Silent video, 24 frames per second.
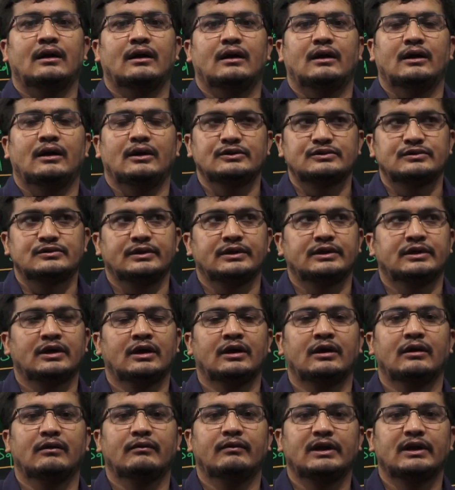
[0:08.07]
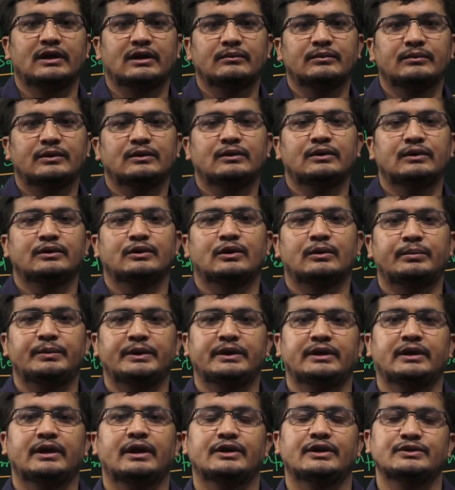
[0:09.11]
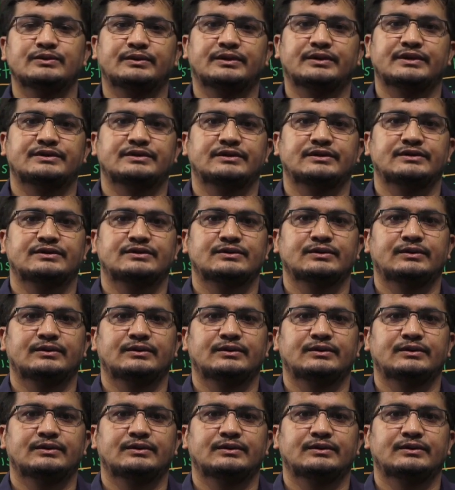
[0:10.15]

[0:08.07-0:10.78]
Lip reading: Hello student, welcome to your PDI education.